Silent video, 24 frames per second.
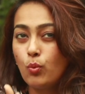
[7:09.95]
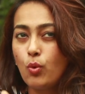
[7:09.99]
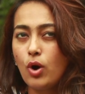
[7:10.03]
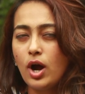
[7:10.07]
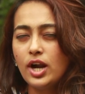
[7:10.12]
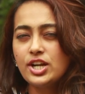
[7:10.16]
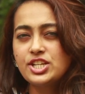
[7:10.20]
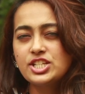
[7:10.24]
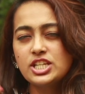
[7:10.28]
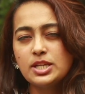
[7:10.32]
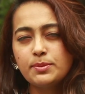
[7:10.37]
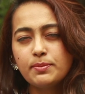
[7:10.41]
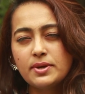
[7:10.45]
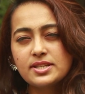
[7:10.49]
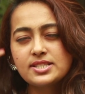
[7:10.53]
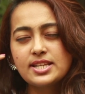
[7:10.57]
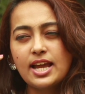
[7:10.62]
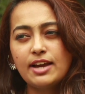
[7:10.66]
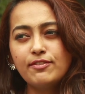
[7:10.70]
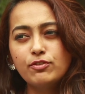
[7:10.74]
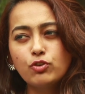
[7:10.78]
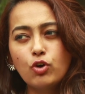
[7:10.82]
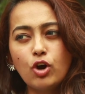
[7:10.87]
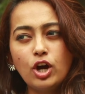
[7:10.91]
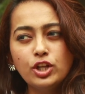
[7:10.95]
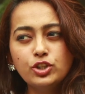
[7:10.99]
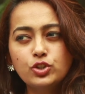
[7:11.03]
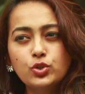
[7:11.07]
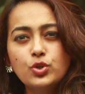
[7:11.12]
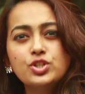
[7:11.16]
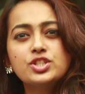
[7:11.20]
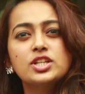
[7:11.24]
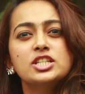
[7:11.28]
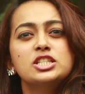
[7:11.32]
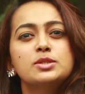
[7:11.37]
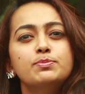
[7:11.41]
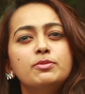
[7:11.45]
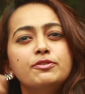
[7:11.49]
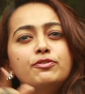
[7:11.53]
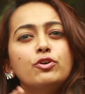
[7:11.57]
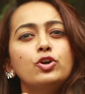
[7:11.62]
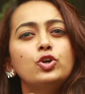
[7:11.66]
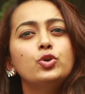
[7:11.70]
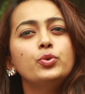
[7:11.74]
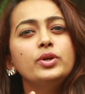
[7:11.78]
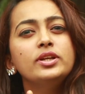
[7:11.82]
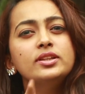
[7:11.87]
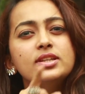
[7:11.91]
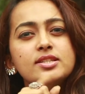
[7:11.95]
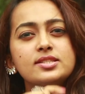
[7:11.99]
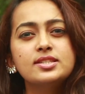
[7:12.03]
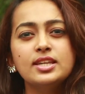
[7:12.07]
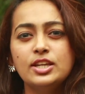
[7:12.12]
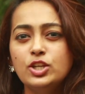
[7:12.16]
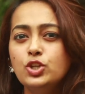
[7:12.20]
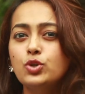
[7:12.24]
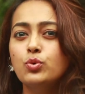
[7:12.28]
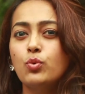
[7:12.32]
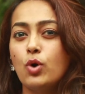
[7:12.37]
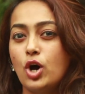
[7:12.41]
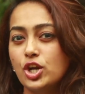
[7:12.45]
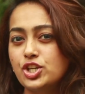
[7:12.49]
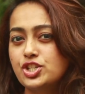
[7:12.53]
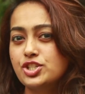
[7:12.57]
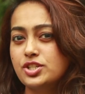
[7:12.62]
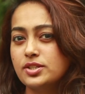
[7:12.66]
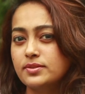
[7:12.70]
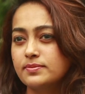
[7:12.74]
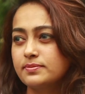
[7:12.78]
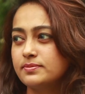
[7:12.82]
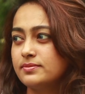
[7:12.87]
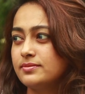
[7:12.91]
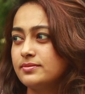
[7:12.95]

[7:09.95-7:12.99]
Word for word: what she must have gone through just before doing the scene you watched